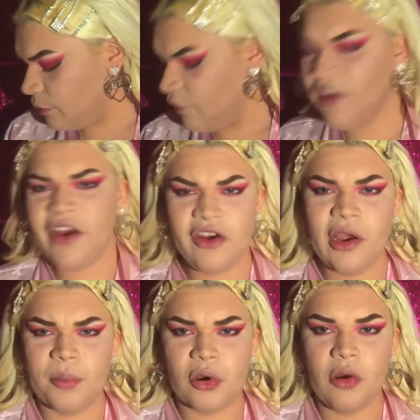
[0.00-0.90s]
Very
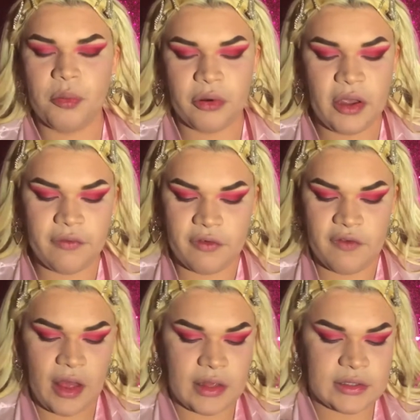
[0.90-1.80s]
appropriate for
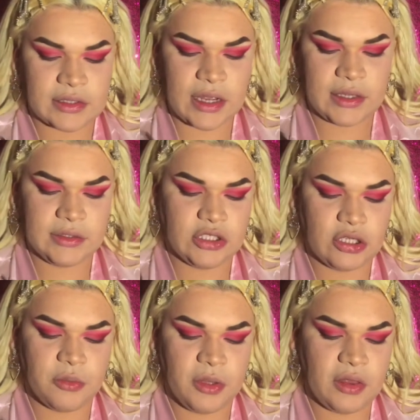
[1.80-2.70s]
Valentine's,
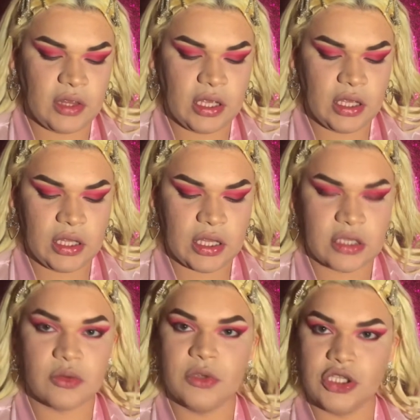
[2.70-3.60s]
don't we think?
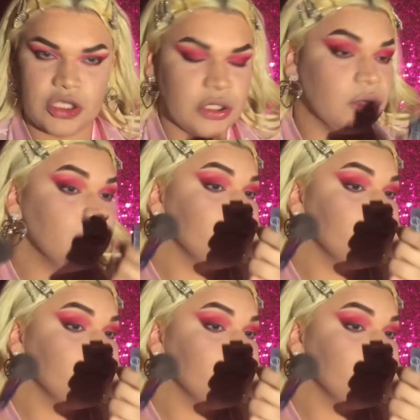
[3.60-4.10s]
Yes, we do.